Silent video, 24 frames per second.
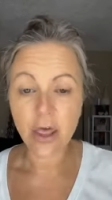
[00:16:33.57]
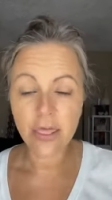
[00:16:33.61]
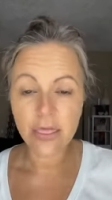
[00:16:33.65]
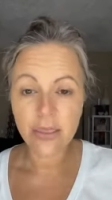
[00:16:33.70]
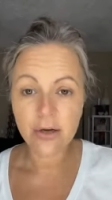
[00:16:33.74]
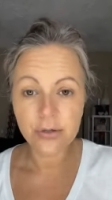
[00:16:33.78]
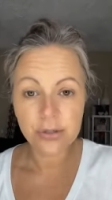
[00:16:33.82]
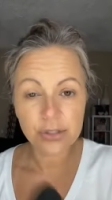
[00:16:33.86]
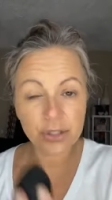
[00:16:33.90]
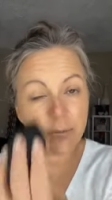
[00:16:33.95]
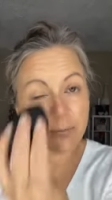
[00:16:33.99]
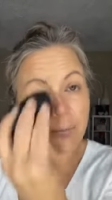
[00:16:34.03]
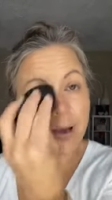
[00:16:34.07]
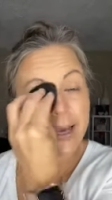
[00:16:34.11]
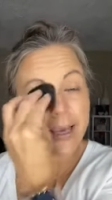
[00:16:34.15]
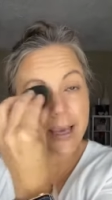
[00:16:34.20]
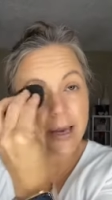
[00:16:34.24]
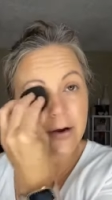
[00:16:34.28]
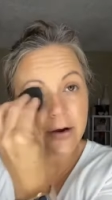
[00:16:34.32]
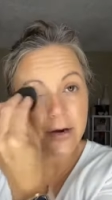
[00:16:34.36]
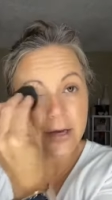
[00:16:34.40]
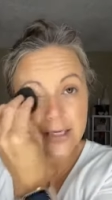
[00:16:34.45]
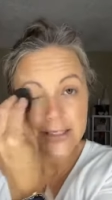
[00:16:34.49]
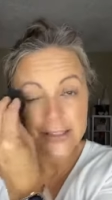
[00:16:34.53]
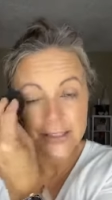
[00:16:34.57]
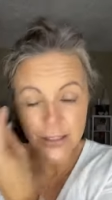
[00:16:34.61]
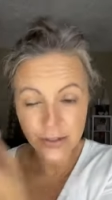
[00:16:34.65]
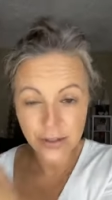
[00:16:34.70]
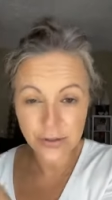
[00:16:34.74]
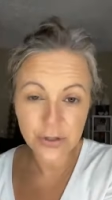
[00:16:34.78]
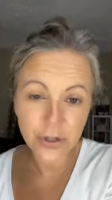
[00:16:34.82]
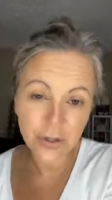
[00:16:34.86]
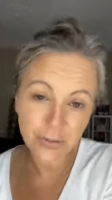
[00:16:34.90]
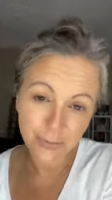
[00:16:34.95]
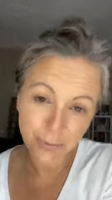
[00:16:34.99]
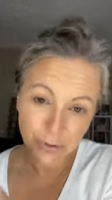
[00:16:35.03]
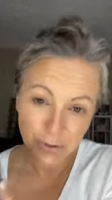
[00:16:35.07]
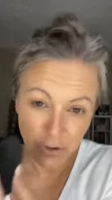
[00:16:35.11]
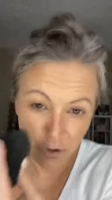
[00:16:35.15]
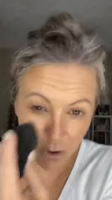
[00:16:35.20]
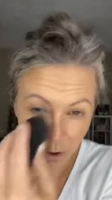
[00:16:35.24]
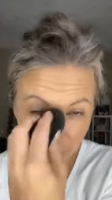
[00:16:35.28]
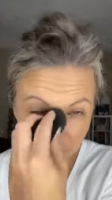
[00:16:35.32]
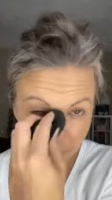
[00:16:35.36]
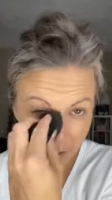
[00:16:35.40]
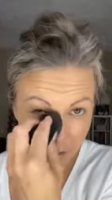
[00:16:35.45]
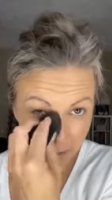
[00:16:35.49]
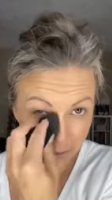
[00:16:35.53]
Those are my areas. Those are the most
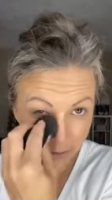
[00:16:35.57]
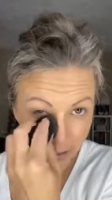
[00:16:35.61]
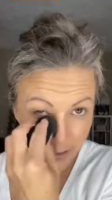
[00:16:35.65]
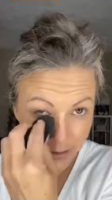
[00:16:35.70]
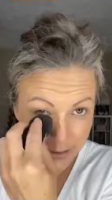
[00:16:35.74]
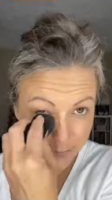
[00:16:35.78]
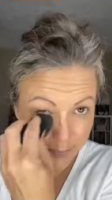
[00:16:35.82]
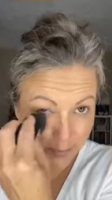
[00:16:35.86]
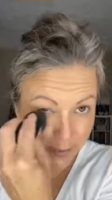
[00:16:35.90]
common areas,